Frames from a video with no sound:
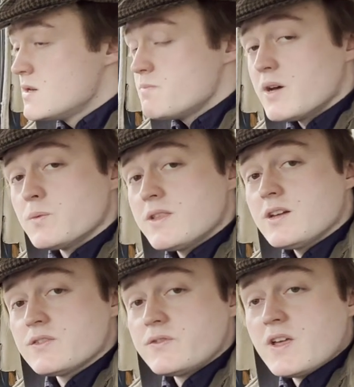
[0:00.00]
But
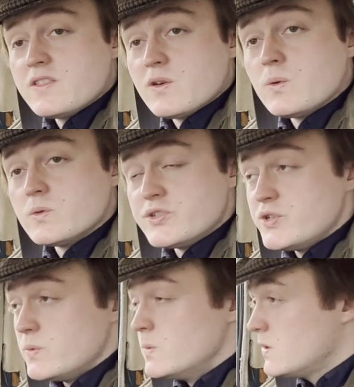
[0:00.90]
without further
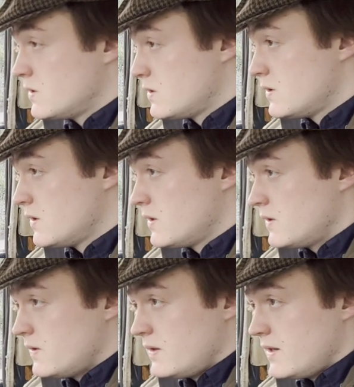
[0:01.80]
ado,
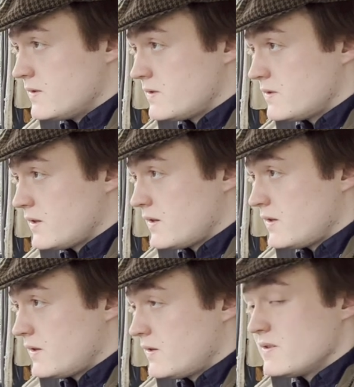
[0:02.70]
let's
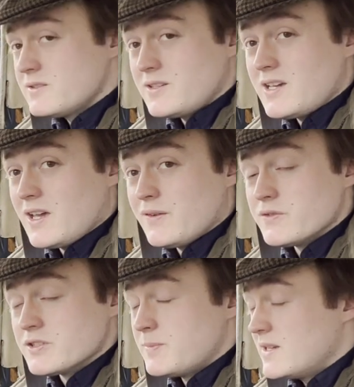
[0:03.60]
take it out
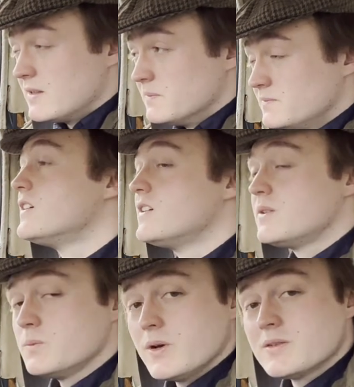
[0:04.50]
for a spin.
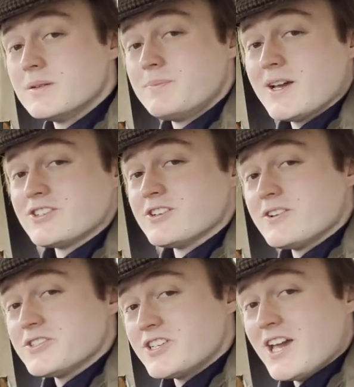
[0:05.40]
Welcome to Badger
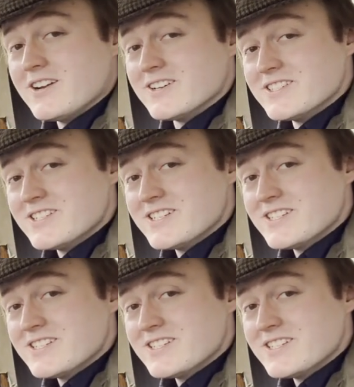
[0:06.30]
Lodge Garage.